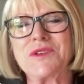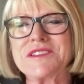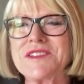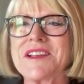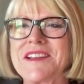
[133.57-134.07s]

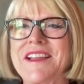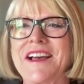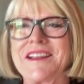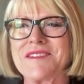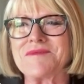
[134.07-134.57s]
he's looking
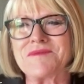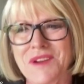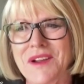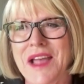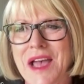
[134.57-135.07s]
down and
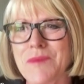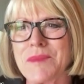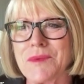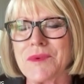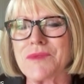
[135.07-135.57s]
very
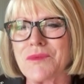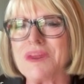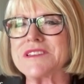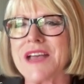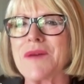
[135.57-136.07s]
happy with
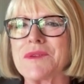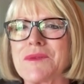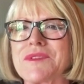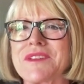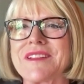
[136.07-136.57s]
what's happening
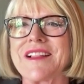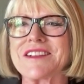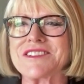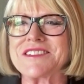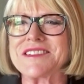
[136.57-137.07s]
with the collection.